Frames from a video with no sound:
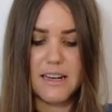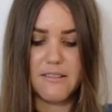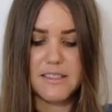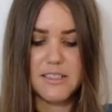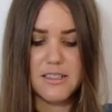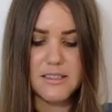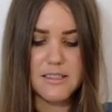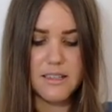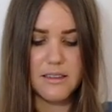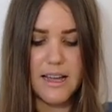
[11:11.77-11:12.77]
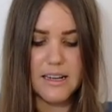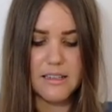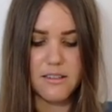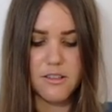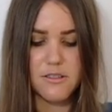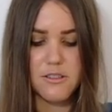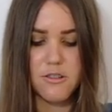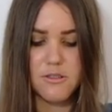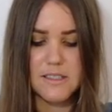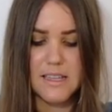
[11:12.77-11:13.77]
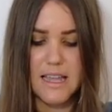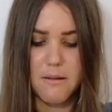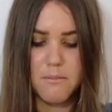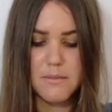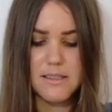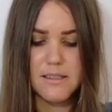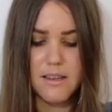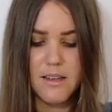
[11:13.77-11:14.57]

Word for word: And I would suggest aligning those two seams